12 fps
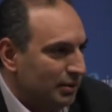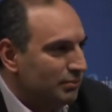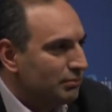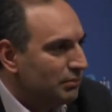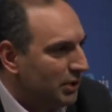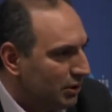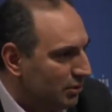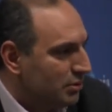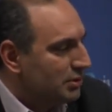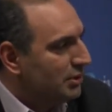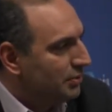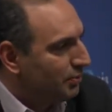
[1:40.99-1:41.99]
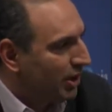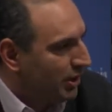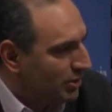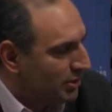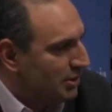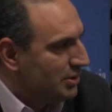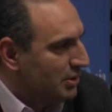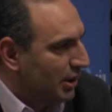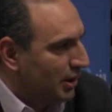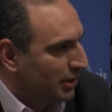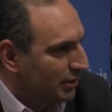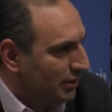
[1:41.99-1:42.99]
most patients
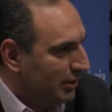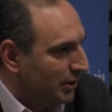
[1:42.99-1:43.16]
are